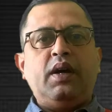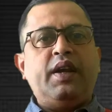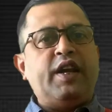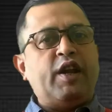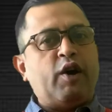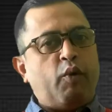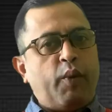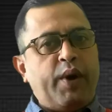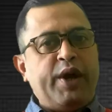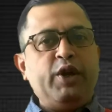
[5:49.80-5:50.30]

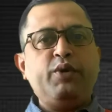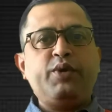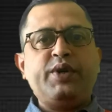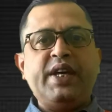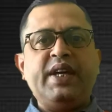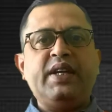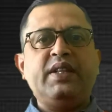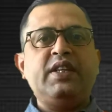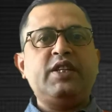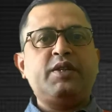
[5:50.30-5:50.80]
Now, when you
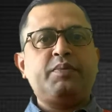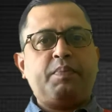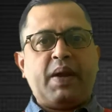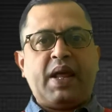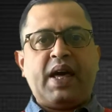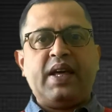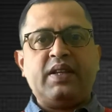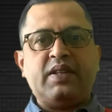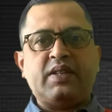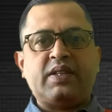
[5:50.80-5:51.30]
take these
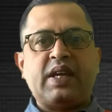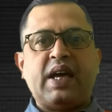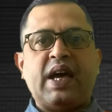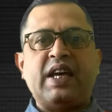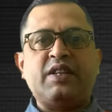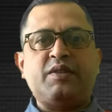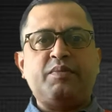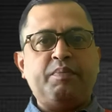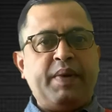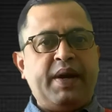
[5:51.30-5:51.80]
plants
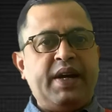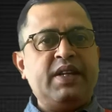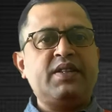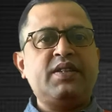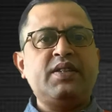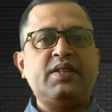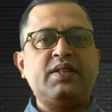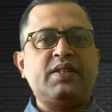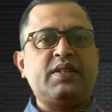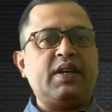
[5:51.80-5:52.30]
as
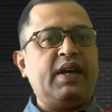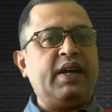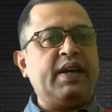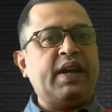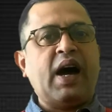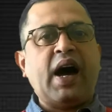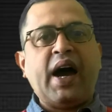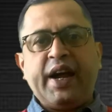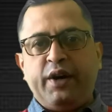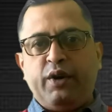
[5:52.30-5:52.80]
medicines in
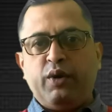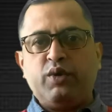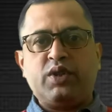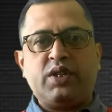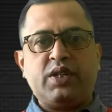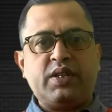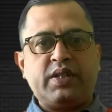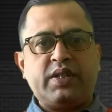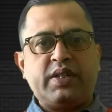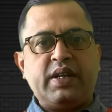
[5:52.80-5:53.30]
high
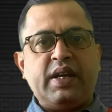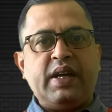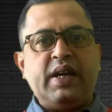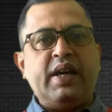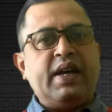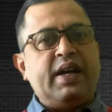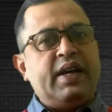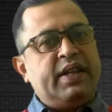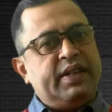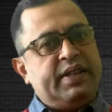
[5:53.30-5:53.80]
doses,
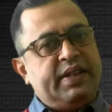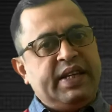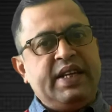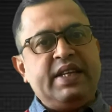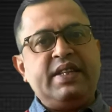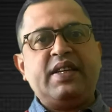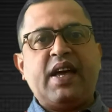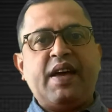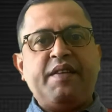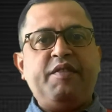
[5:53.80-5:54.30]

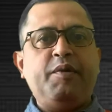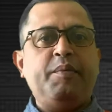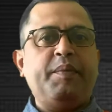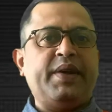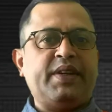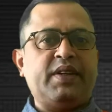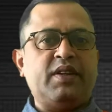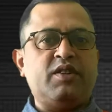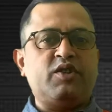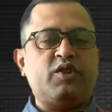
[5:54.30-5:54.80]
these heavy
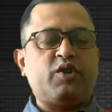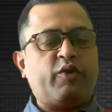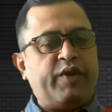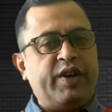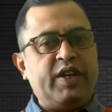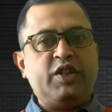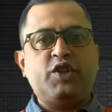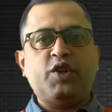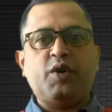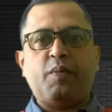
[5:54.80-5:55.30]
metals
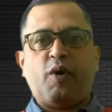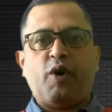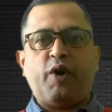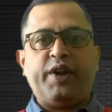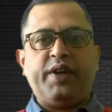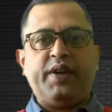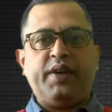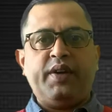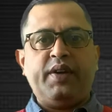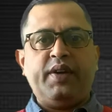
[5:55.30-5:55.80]
reach your
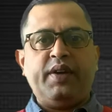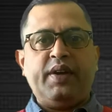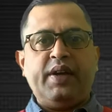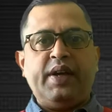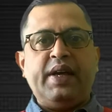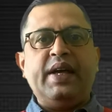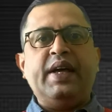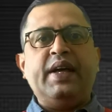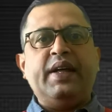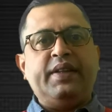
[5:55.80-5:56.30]
body.
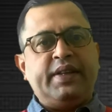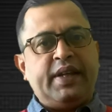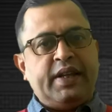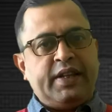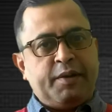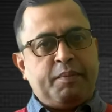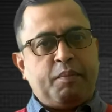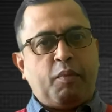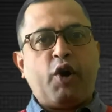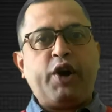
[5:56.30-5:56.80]

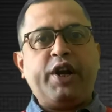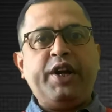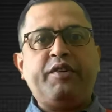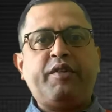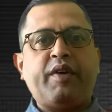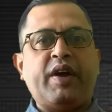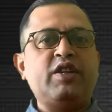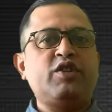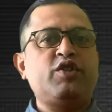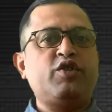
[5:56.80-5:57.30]
Then the body
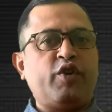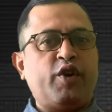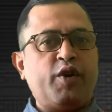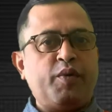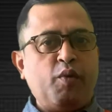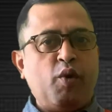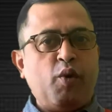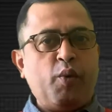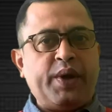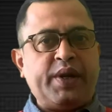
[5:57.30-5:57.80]
tries to
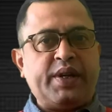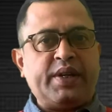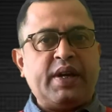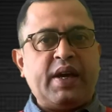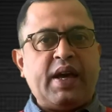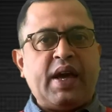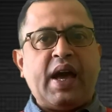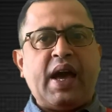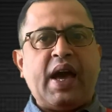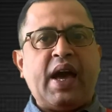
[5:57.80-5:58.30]
remove it
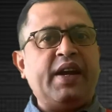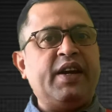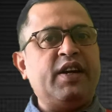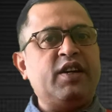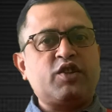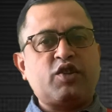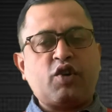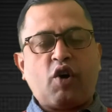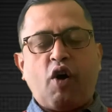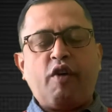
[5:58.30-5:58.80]
and it
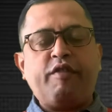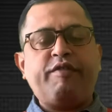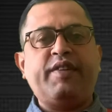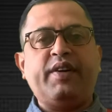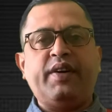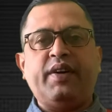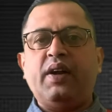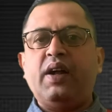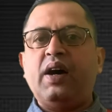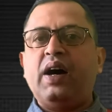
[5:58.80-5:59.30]
is
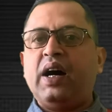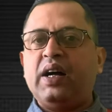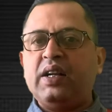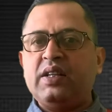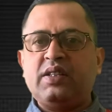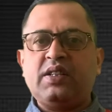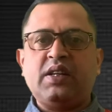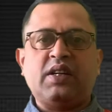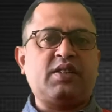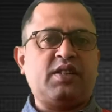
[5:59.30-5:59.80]
often
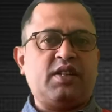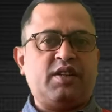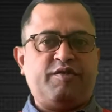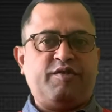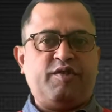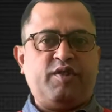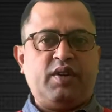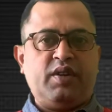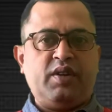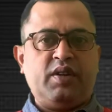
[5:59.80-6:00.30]

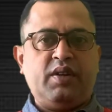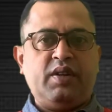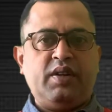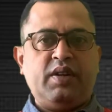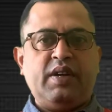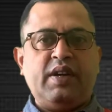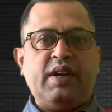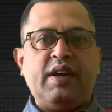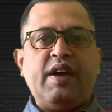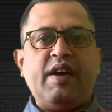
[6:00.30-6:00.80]
unsuccessful.
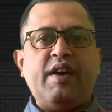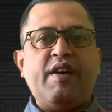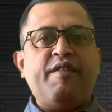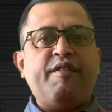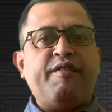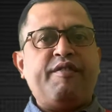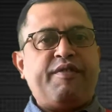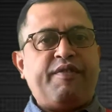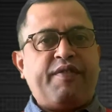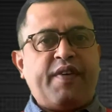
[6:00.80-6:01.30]

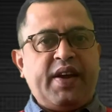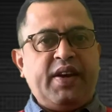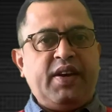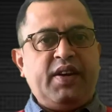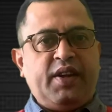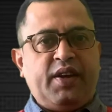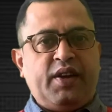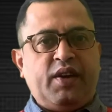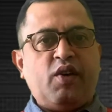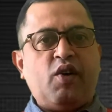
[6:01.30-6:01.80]

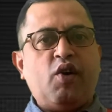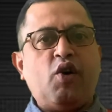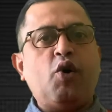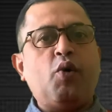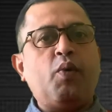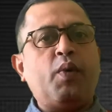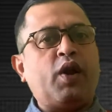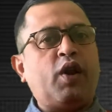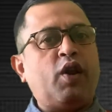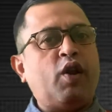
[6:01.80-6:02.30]
Finally,
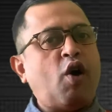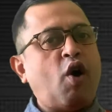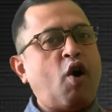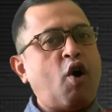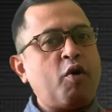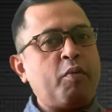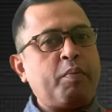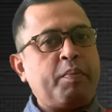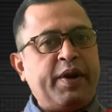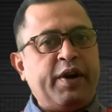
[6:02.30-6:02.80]
over a
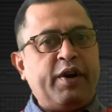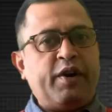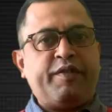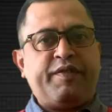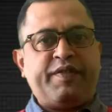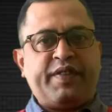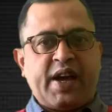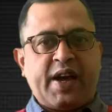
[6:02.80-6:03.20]
long period of